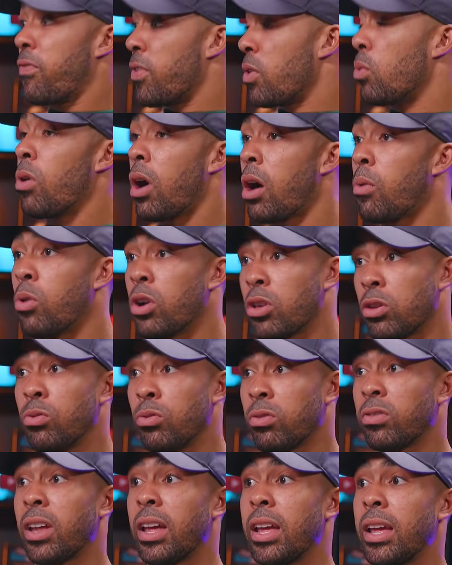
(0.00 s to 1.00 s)
filter what
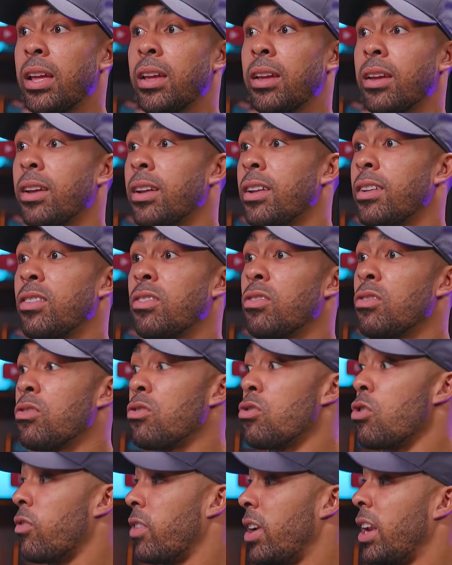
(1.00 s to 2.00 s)
you say
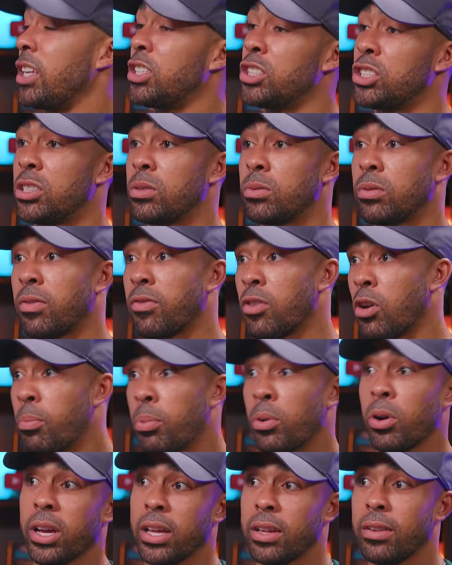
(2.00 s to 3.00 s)
in your relationships with
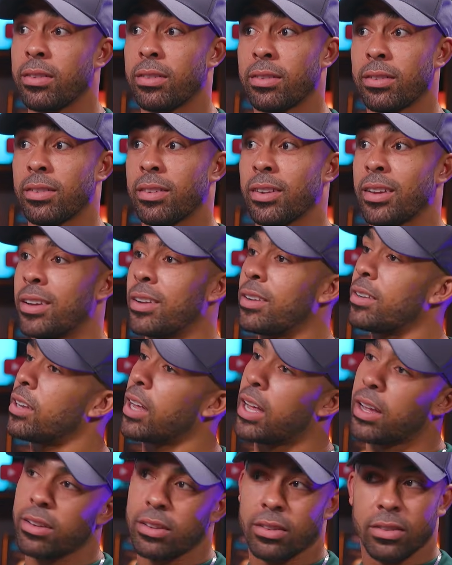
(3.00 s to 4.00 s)
your boys,
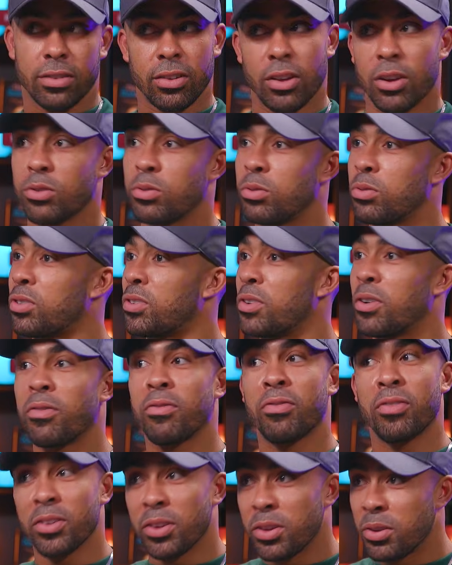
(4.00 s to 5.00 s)
that circle's
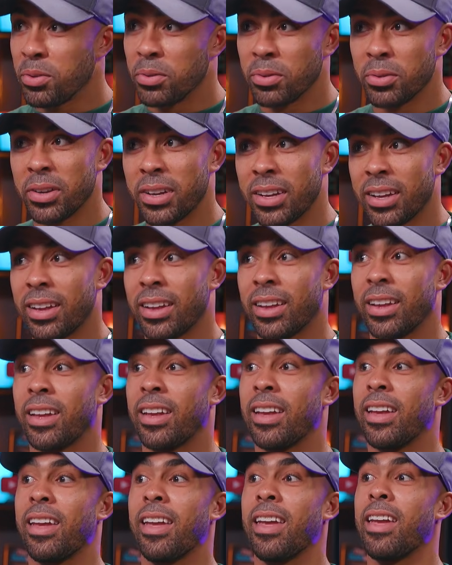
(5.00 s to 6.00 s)
not for you.
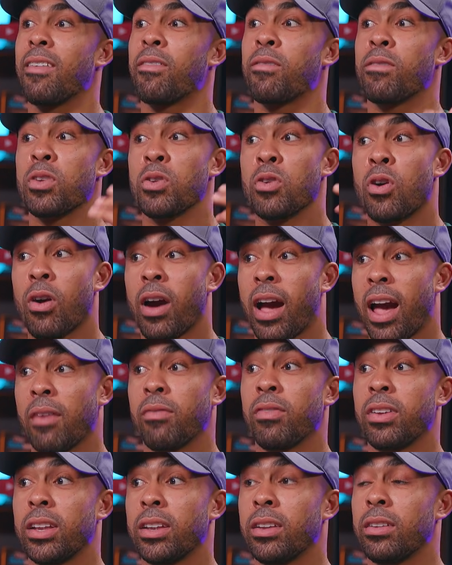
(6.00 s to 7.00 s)
If you're
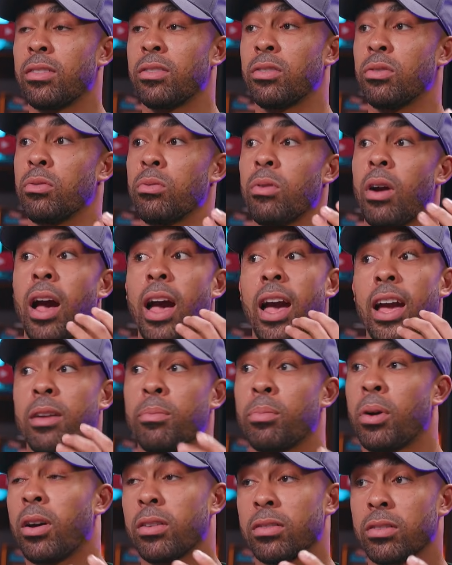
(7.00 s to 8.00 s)
having to
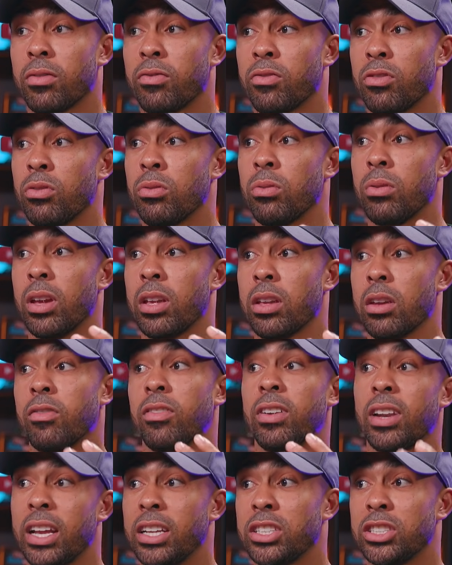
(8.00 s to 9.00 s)
hide parts of you in
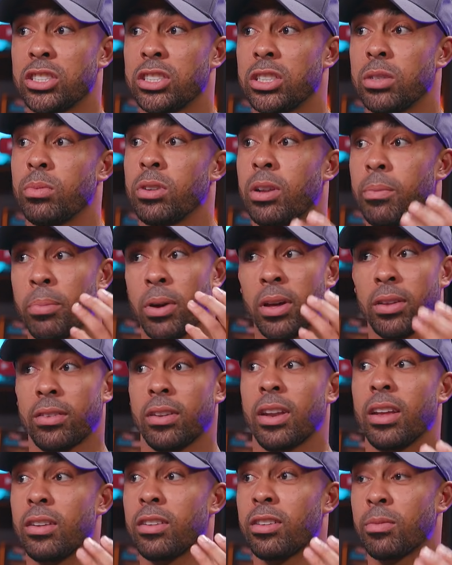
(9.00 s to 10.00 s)
your relationship with the
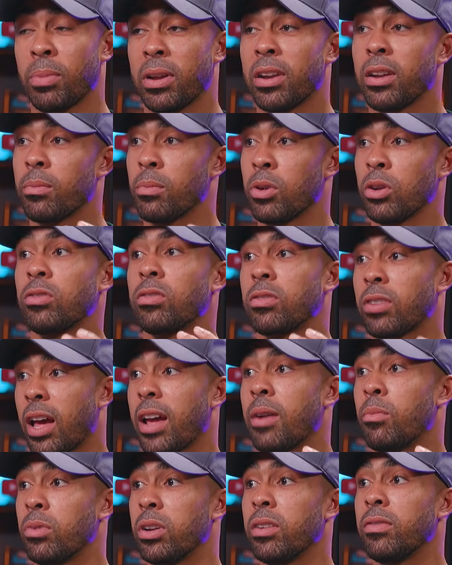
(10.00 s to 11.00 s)
person that you spend the most
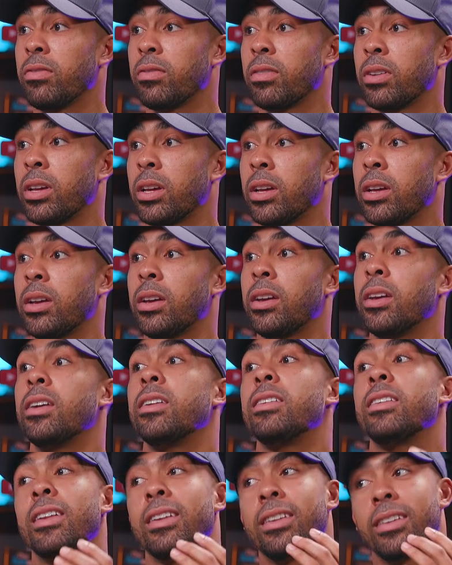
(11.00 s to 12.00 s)
time with,
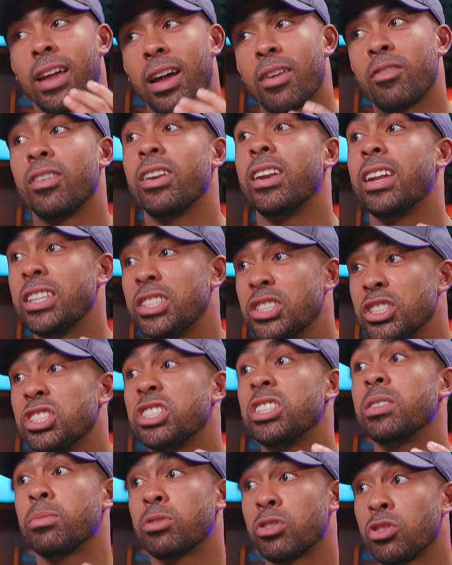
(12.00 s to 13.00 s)
then that
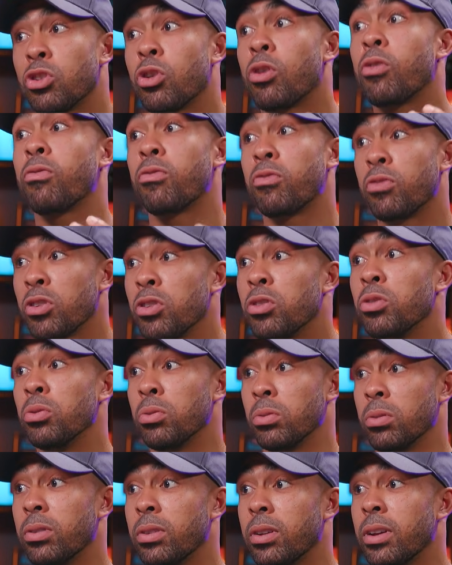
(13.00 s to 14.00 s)
relationship's not for
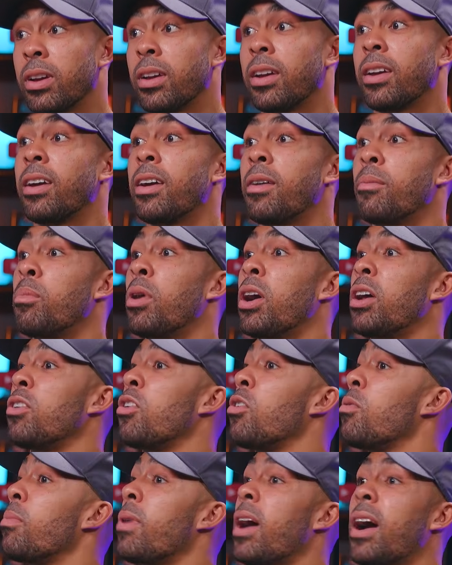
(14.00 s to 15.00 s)
you.
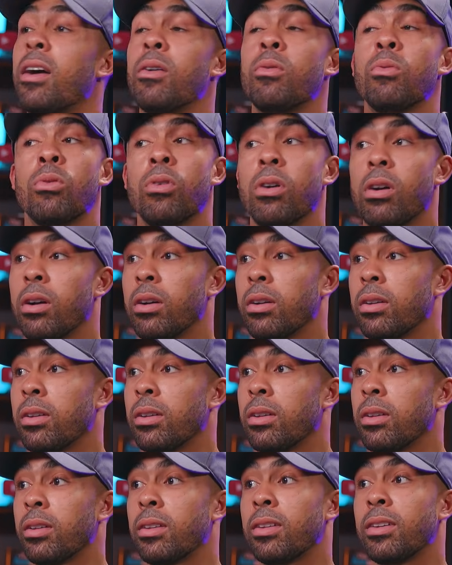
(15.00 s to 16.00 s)
But no matter what,